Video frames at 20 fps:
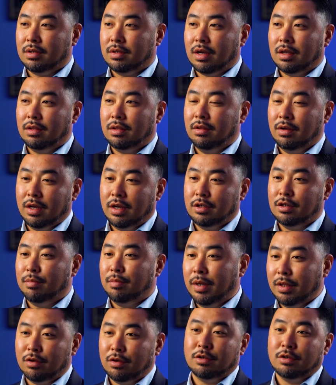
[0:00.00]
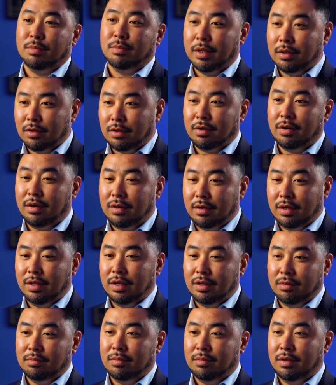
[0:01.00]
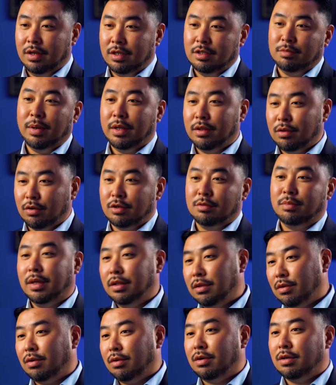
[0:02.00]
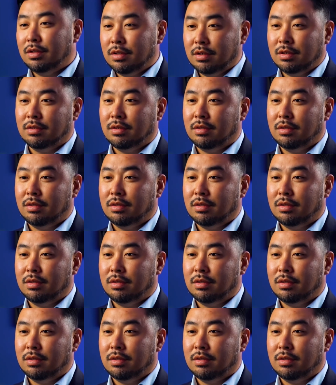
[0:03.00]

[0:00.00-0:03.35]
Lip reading: taught to look at your mentor's mentor, and then his mentor's mentors